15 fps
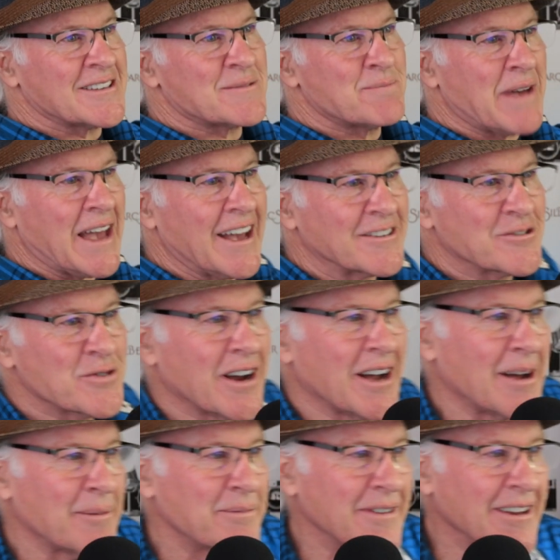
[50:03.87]

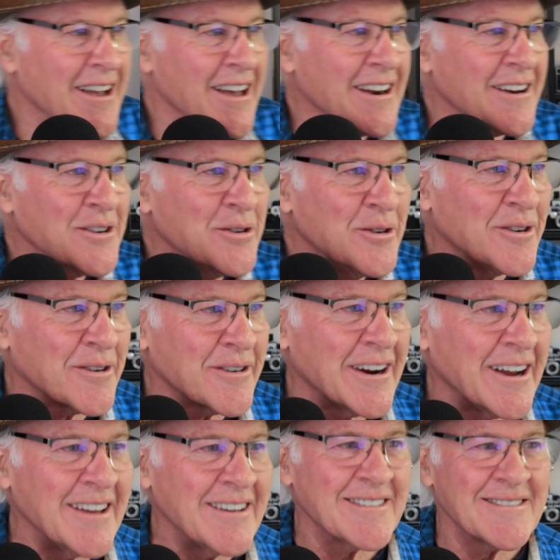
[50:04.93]
backdrop. Kind of cool,
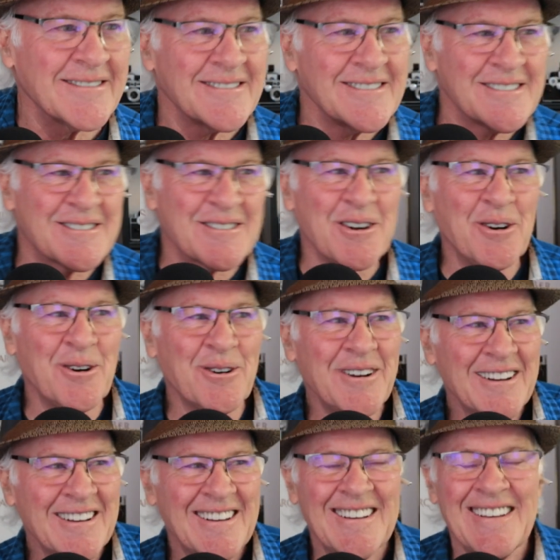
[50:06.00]
right? So
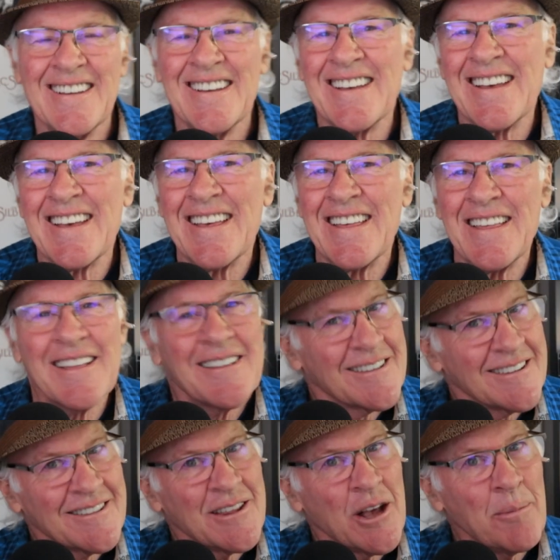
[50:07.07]

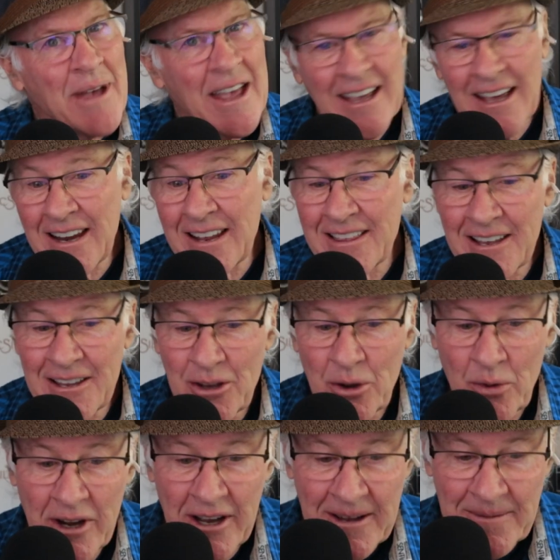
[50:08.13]
they'll make anything you
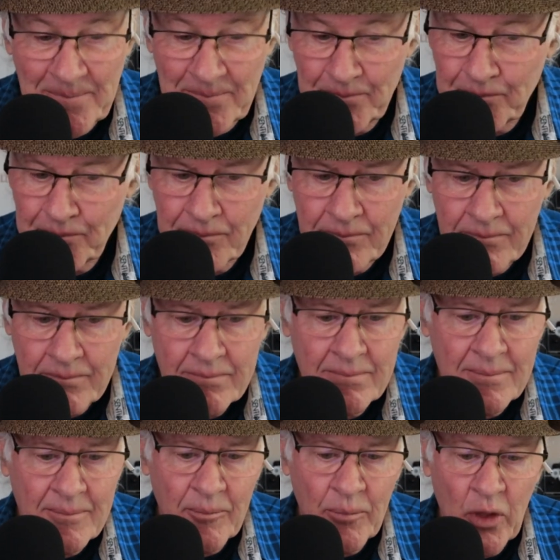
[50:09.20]
want.
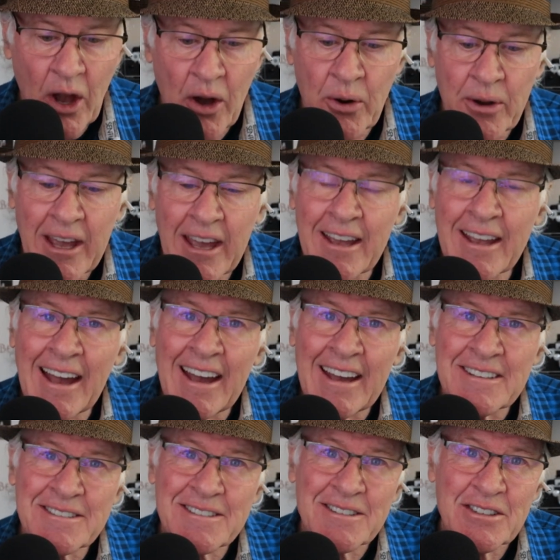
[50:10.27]
Okay,
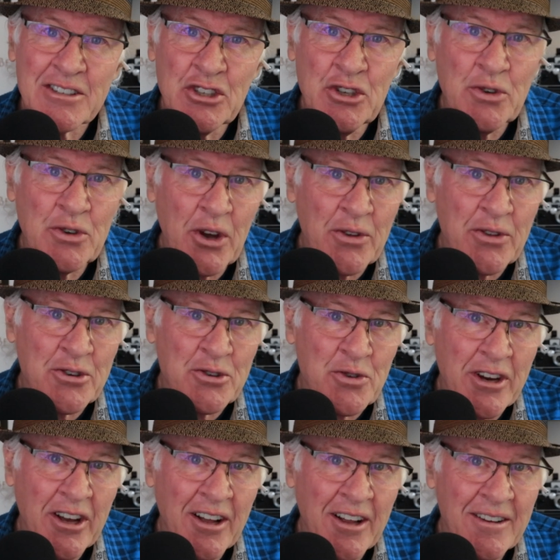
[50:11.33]
guys, you know the
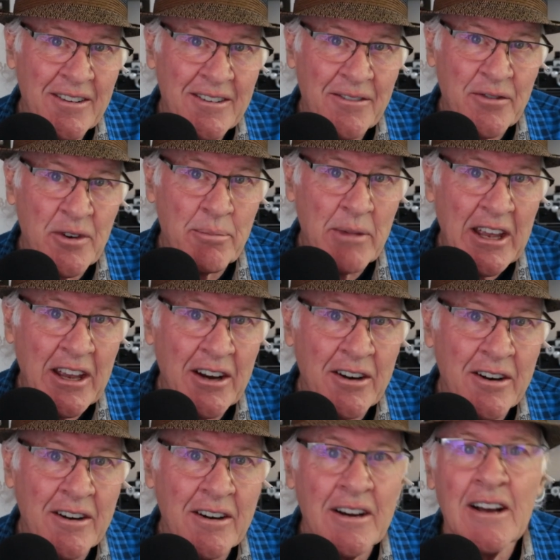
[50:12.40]
drill. From
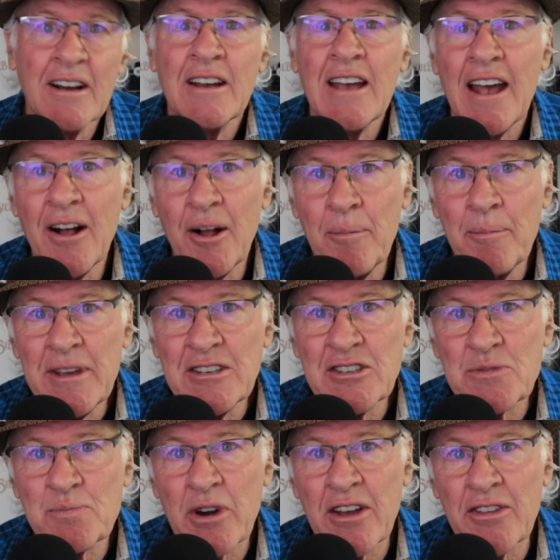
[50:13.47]
here, help me
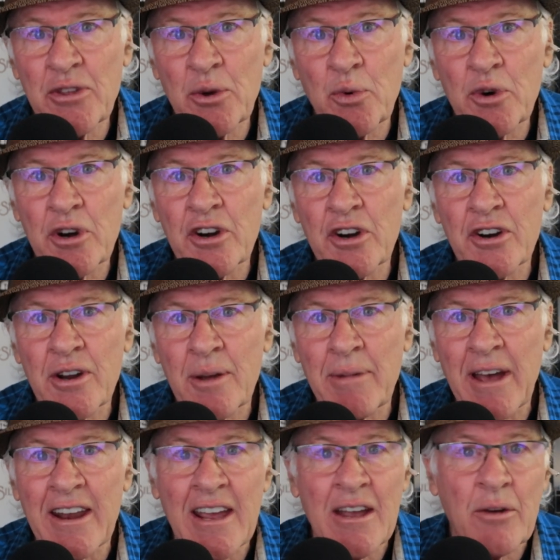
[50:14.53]
spread the word
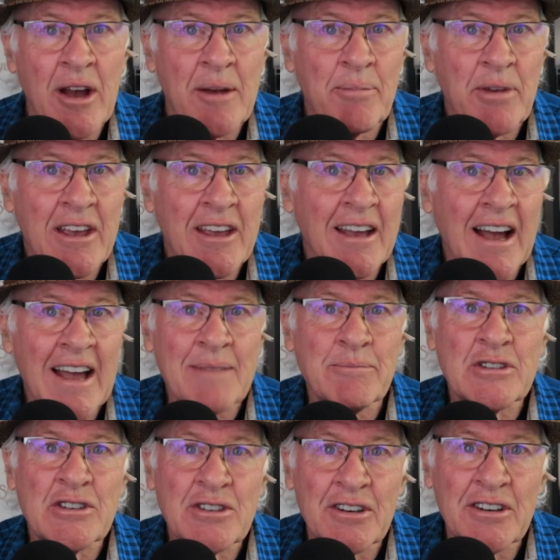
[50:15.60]
about AYP. I'm
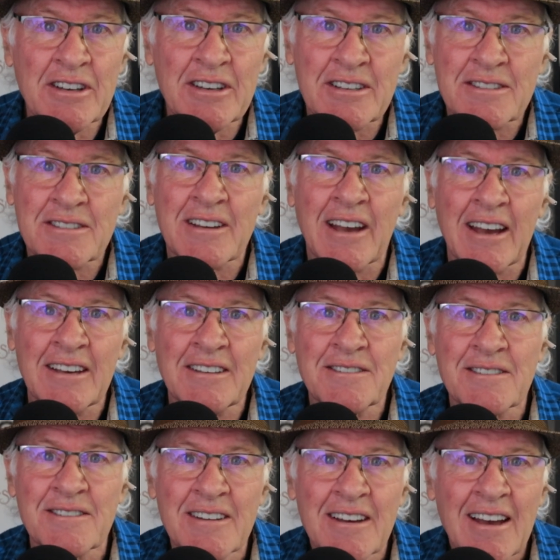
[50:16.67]
serious,
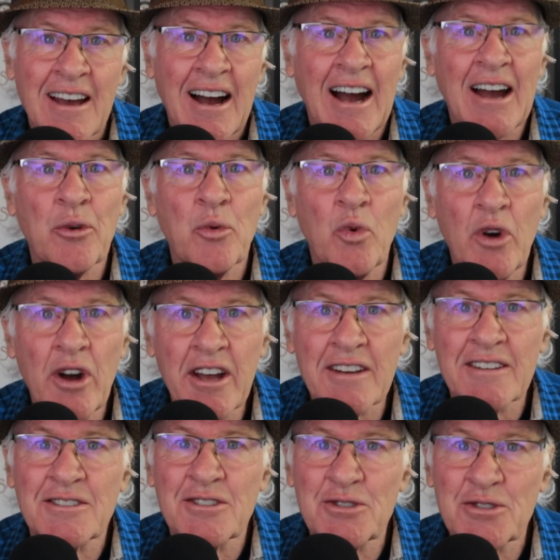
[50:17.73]
guys. I
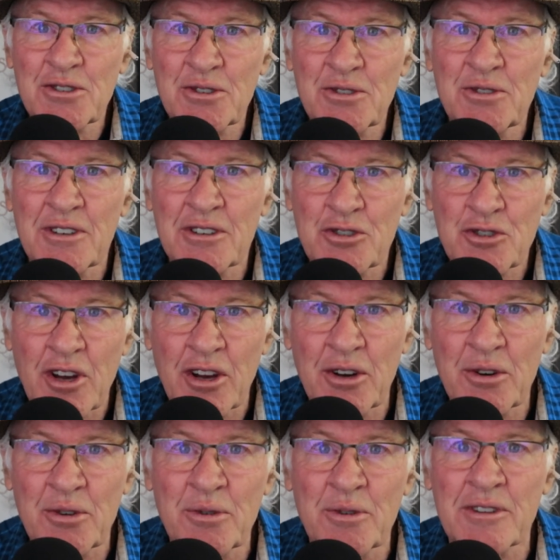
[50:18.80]
want to do a
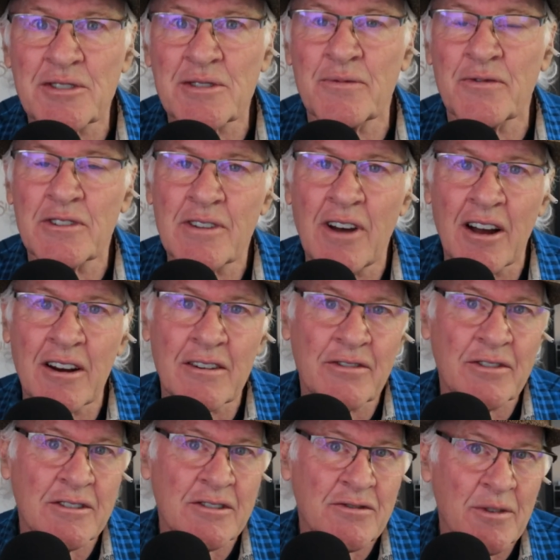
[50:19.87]
show with some
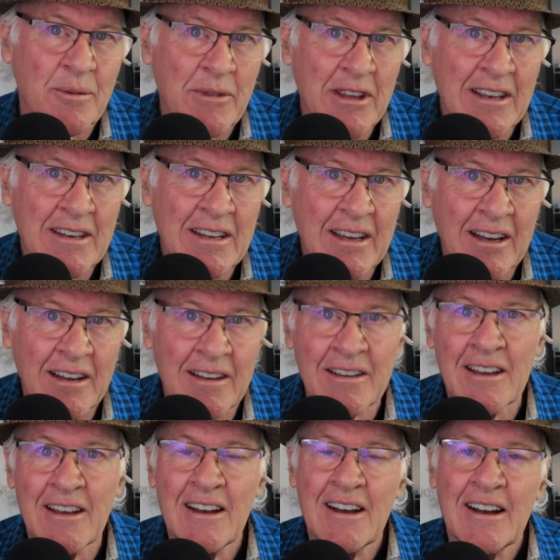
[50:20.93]
photographers from India.
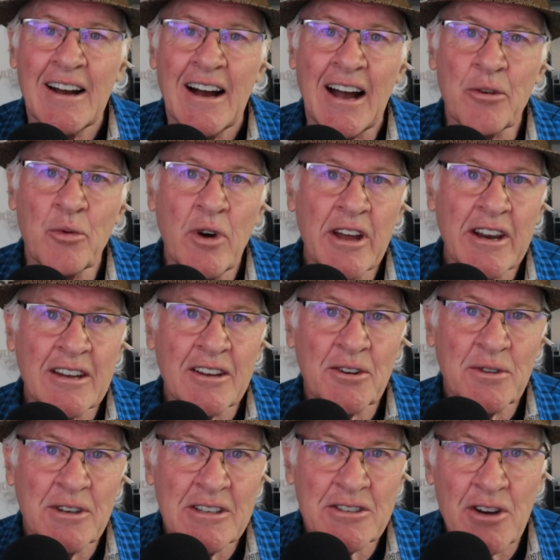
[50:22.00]
I want to
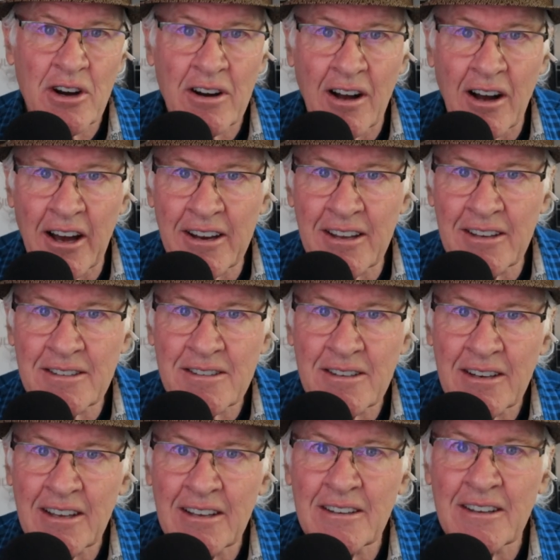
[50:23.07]
increase our audience
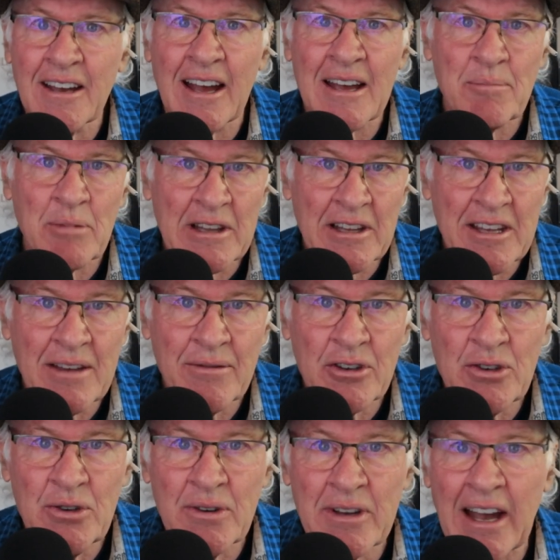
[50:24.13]
in India. I believe in
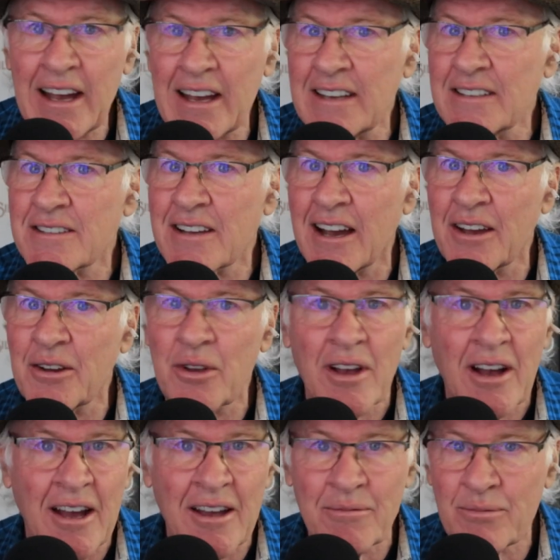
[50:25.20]
you guys.
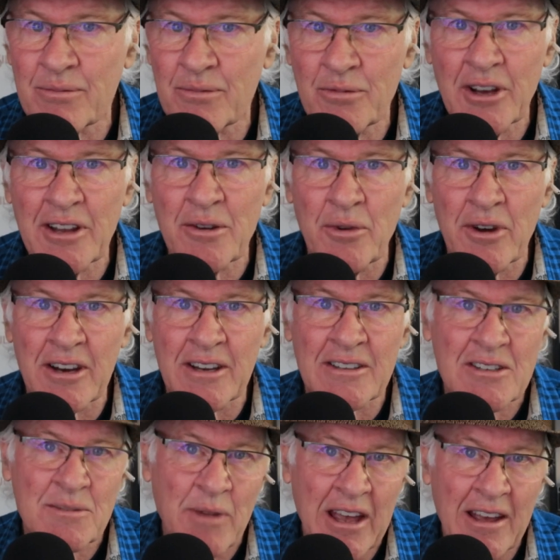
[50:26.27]
I really want to
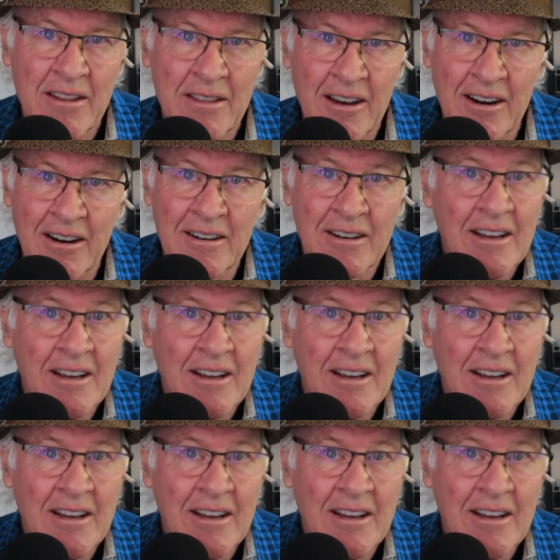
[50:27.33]
expand there.